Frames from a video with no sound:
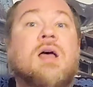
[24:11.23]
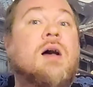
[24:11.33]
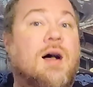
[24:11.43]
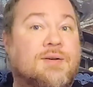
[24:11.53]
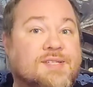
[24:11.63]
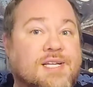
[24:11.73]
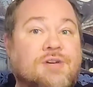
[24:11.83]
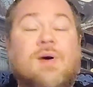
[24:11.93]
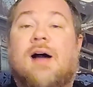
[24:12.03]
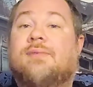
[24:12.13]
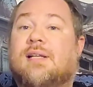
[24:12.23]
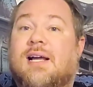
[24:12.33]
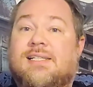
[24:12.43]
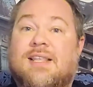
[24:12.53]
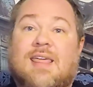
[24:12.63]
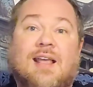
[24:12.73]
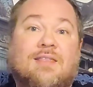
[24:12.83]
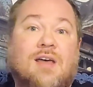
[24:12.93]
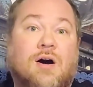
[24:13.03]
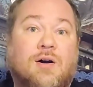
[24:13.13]
Also, I would like to thank
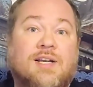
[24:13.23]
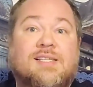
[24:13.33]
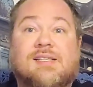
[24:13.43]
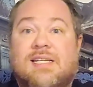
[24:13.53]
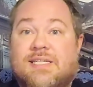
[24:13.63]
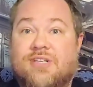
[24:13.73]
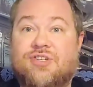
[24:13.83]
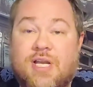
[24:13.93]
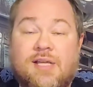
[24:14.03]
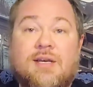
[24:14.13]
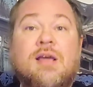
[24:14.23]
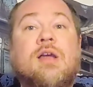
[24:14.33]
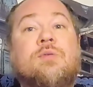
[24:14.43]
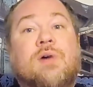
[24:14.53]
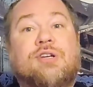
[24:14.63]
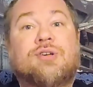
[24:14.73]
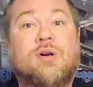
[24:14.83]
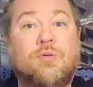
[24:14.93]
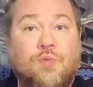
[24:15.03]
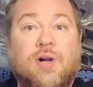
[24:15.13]
the artist Lisa Shin, which
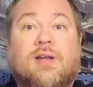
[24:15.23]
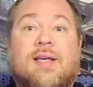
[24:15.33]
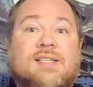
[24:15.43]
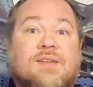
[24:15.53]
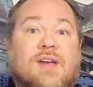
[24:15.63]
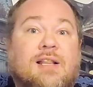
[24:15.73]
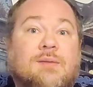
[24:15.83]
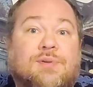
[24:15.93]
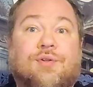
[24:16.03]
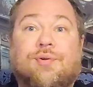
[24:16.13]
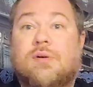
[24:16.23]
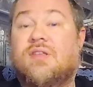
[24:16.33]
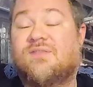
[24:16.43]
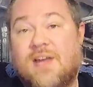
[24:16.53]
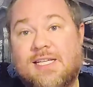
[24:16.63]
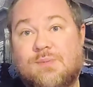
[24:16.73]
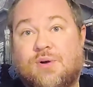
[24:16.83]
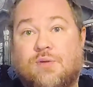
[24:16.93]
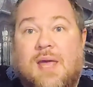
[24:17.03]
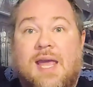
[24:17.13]
her work is available through the
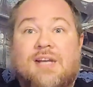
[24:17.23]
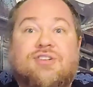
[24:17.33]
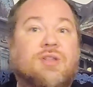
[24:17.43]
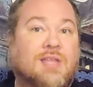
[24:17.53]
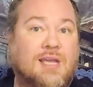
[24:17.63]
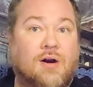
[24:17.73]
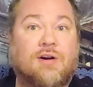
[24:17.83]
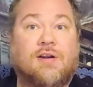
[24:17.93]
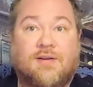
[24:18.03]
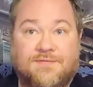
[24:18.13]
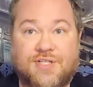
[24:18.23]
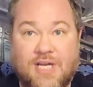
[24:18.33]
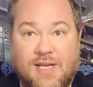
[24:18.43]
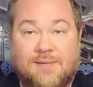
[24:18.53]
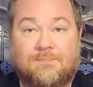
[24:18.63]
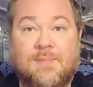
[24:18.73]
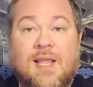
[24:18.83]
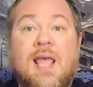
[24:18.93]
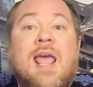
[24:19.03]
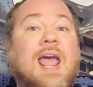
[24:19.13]
Facebook page The Art of Shin.
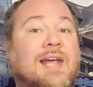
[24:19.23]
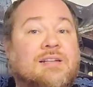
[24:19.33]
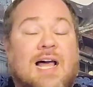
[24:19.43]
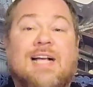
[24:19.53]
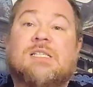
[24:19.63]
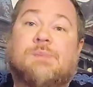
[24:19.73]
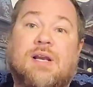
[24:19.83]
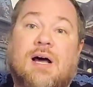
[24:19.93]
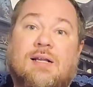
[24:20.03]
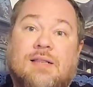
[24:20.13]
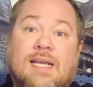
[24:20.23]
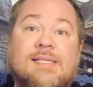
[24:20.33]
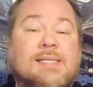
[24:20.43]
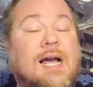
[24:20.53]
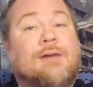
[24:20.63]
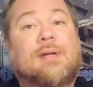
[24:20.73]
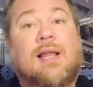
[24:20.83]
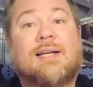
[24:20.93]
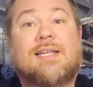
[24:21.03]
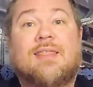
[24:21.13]
And last but not least, I would
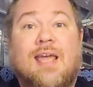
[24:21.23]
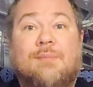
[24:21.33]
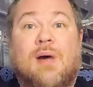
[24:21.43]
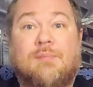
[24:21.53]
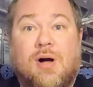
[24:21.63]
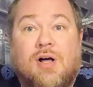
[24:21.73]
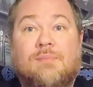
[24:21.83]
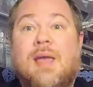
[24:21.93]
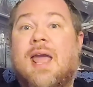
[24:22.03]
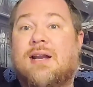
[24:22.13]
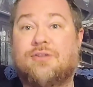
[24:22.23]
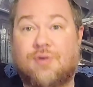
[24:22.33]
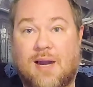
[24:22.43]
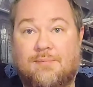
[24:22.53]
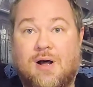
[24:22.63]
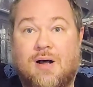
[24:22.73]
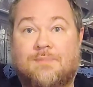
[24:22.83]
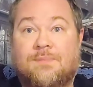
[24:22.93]
like to thank my mom and grandma.